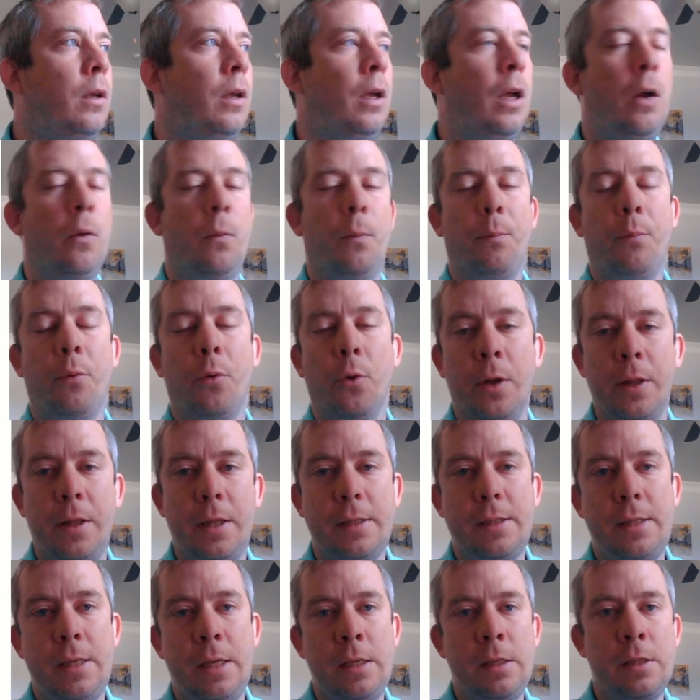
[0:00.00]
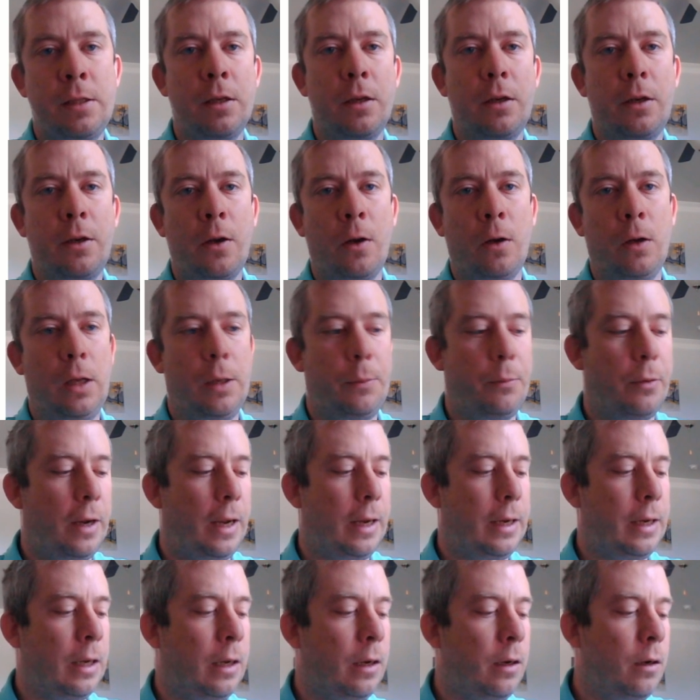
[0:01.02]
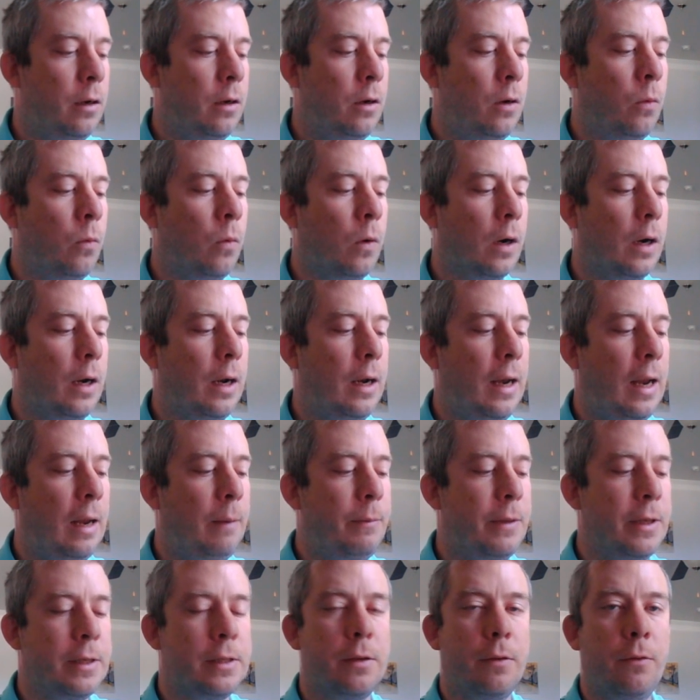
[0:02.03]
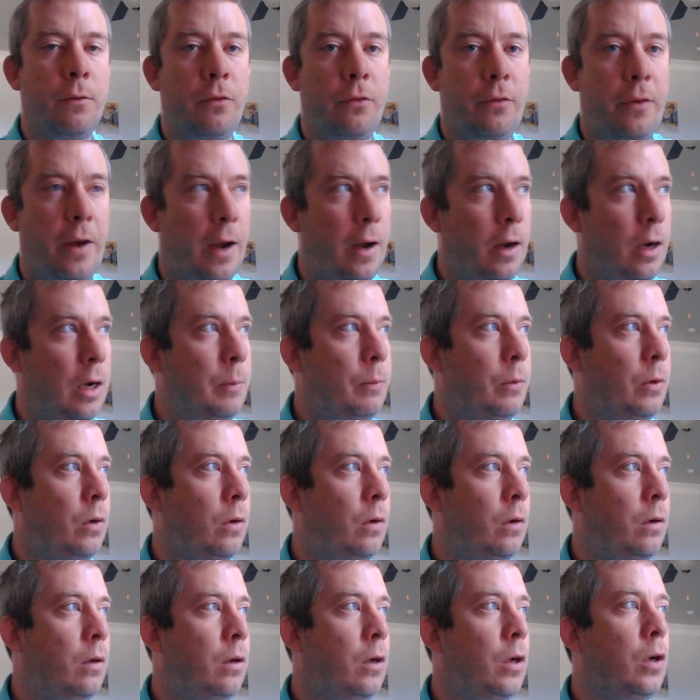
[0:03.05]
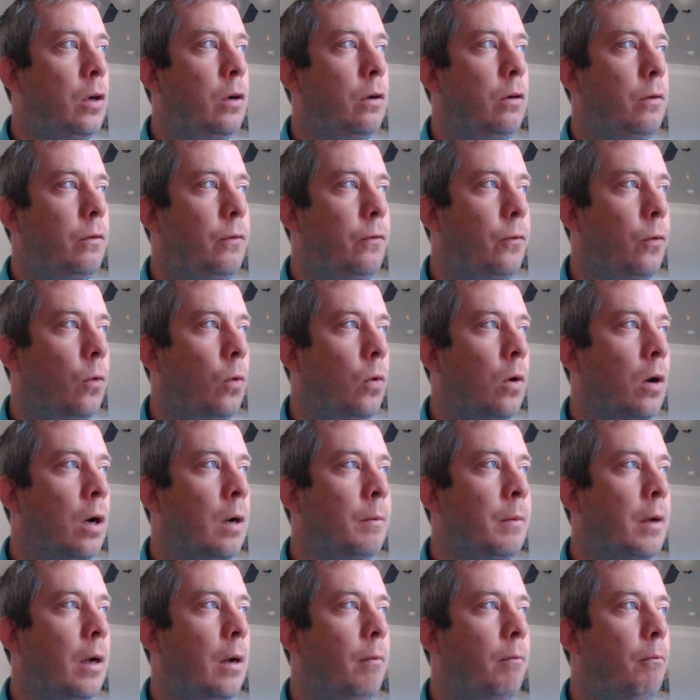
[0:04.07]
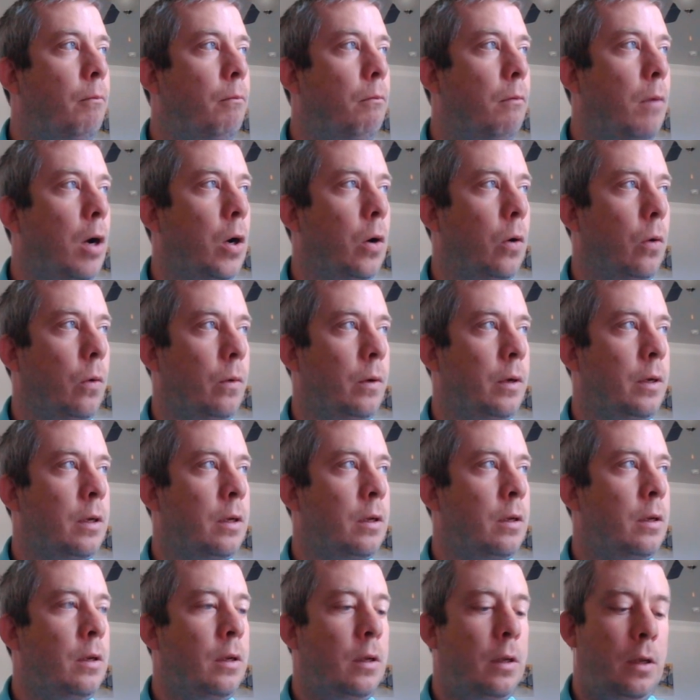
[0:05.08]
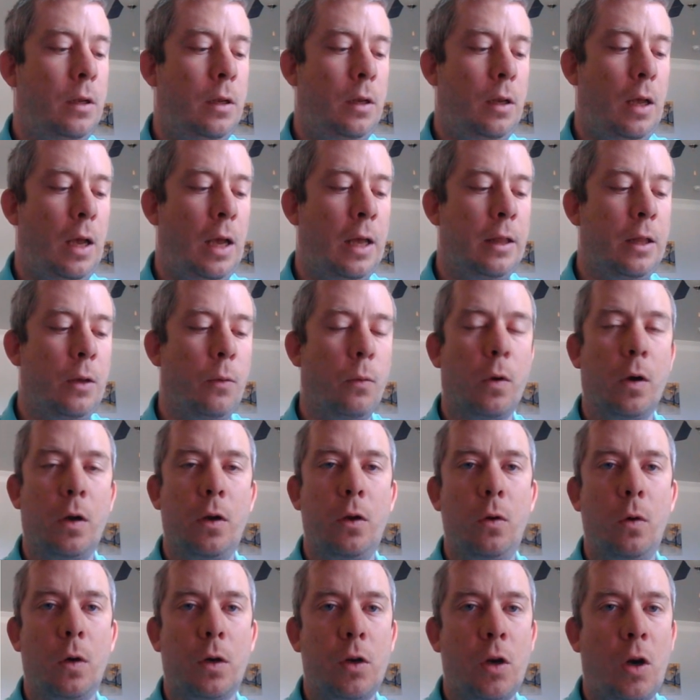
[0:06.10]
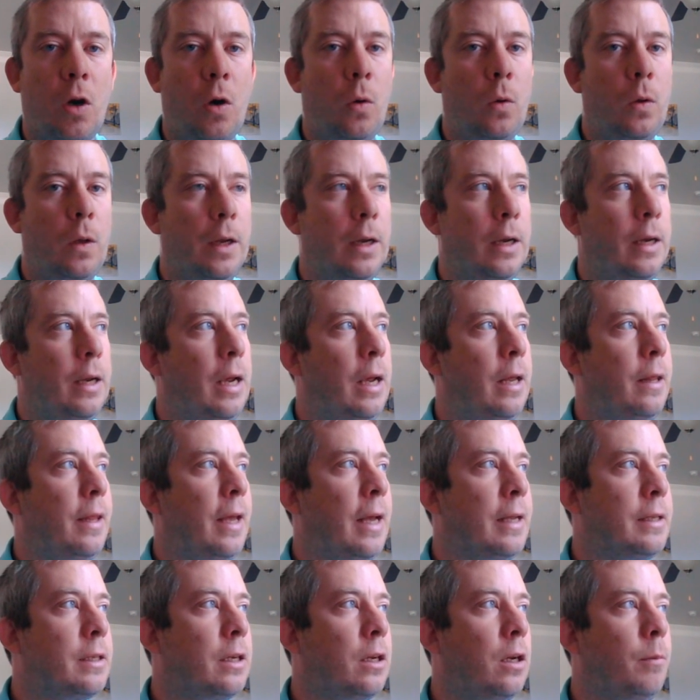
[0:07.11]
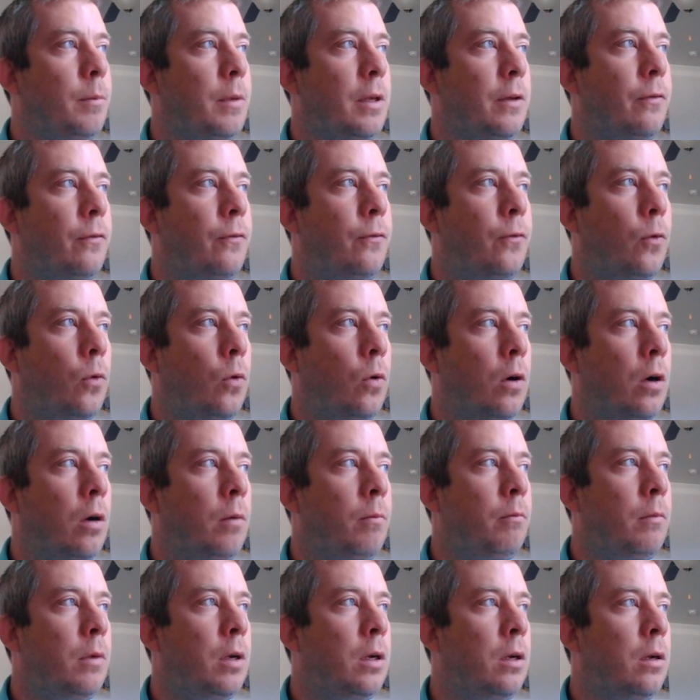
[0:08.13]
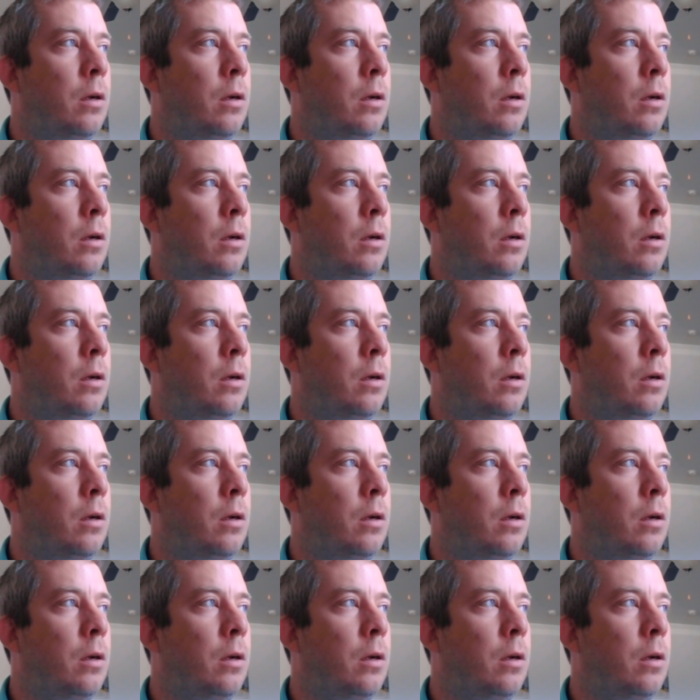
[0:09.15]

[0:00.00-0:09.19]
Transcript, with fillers: And parentheses, curly bracket. We're gonna name this variable form mode. And then we're gonna do a colon, and that's gonna be form